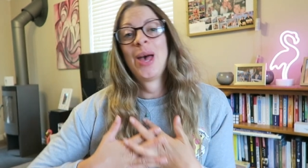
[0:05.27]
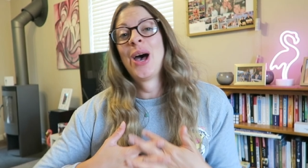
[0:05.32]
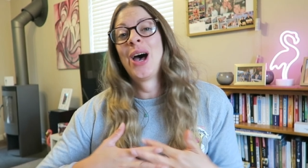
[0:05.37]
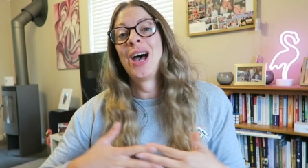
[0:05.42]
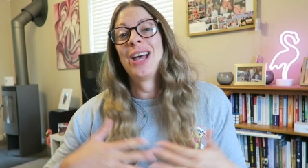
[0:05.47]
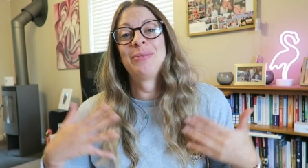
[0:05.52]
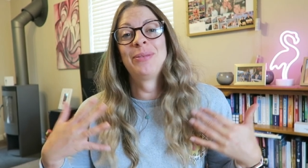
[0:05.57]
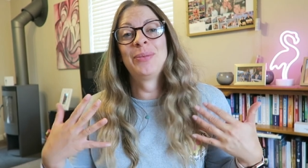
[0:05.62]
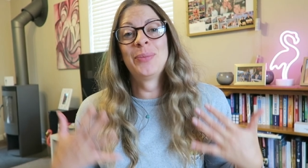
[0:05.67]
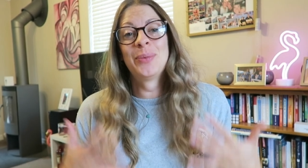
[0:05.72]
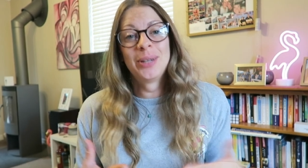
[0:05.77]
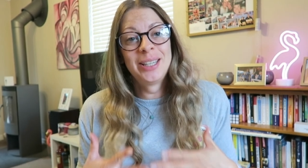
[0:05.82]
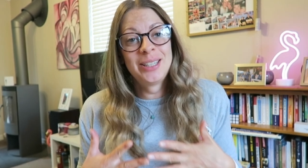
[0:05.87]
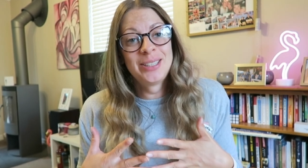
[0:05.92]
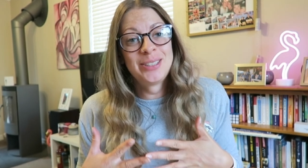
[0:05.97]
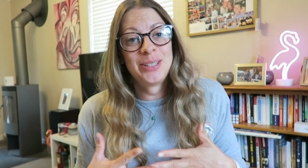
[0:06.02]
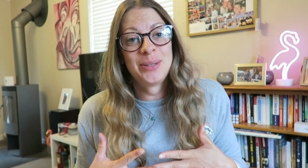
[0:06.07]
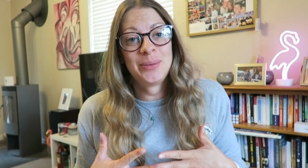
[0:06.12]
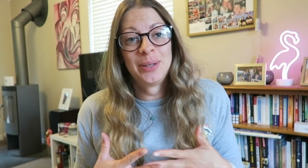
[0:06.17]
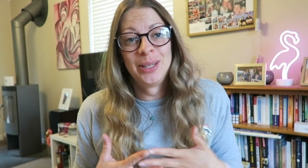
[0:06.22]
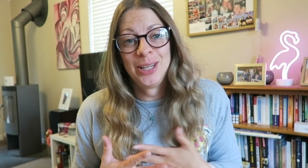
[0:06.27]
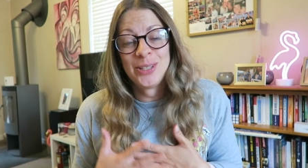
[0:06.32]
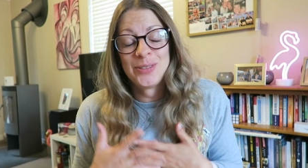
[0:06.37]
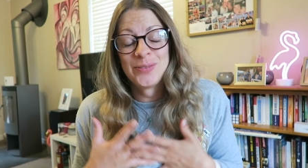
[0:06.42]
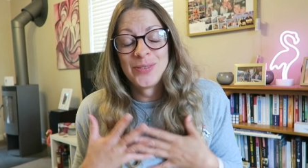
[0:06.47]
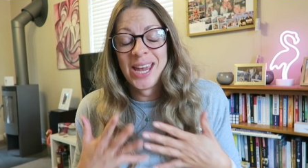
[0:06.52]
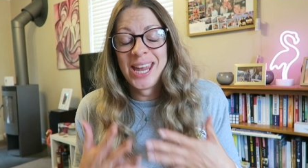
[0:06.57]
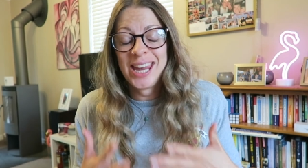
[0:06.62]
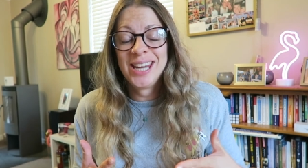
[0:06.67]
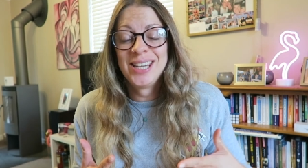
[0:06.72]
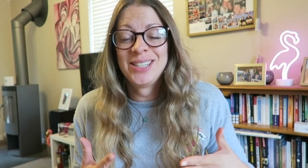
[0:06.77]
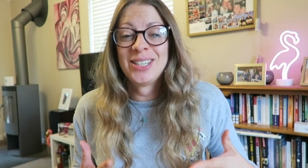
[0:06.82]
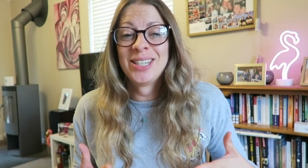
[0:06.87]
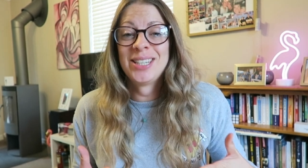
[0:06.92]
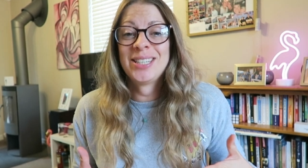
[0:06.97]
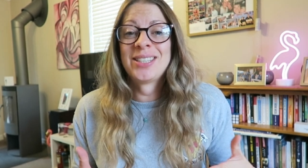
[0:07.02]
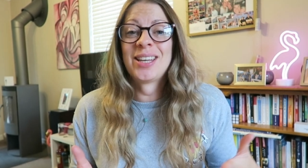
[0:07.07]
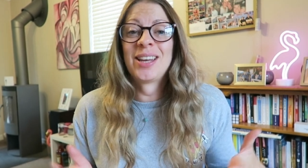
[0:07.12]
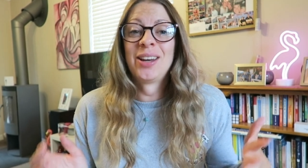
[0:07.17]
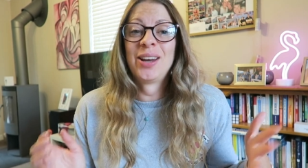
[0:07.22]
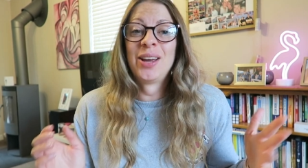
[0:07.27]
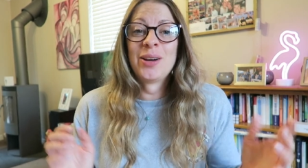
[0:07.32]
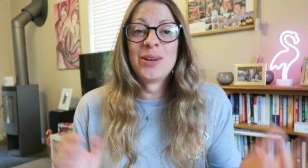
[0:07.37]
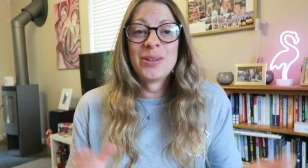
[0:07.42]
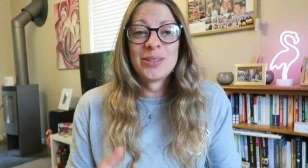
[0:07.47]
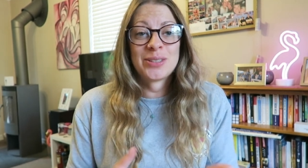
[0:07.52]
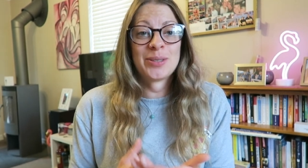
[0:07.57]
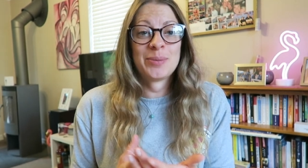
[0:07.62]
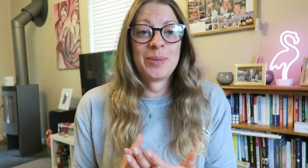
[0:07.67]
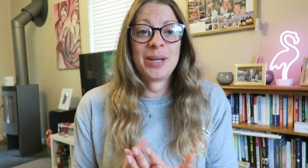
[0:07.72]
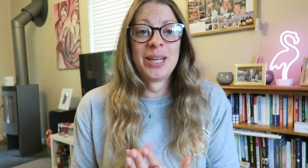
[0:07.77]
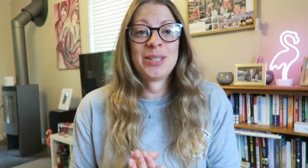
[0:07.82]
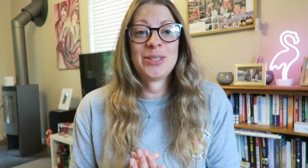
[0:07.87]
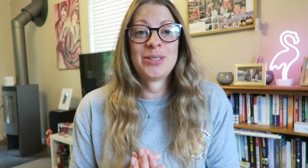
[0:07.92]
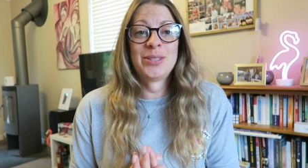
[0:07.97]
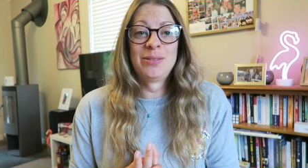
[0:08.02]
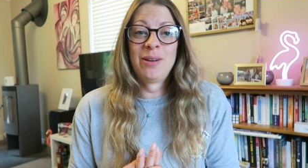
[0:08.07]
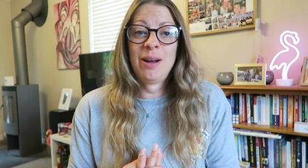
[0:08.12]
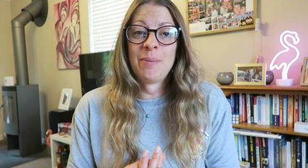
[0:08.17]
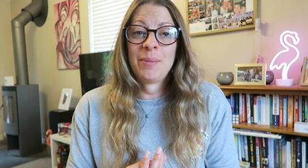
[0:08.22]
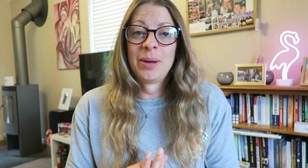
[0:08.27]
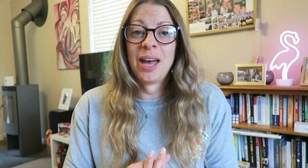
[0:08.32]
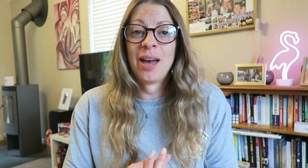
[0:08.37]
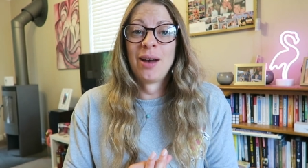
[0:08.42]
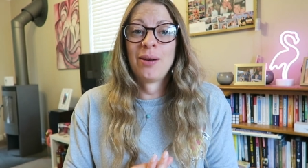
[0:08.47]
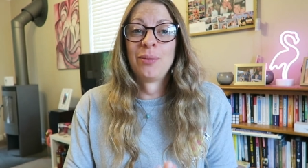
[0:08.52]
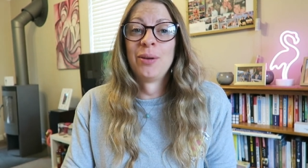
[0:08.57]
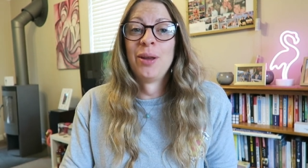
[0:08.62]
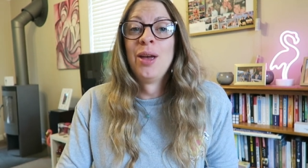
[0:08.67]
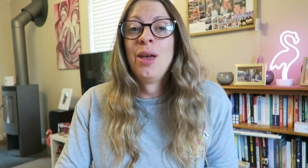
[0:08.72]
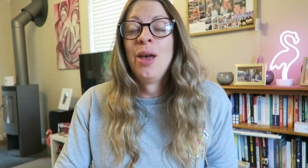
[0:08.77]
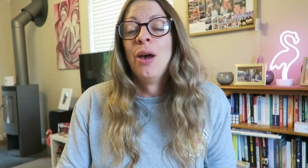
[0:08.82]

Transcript: I've been wanting to do one of these for ages and I asked on my Instagram account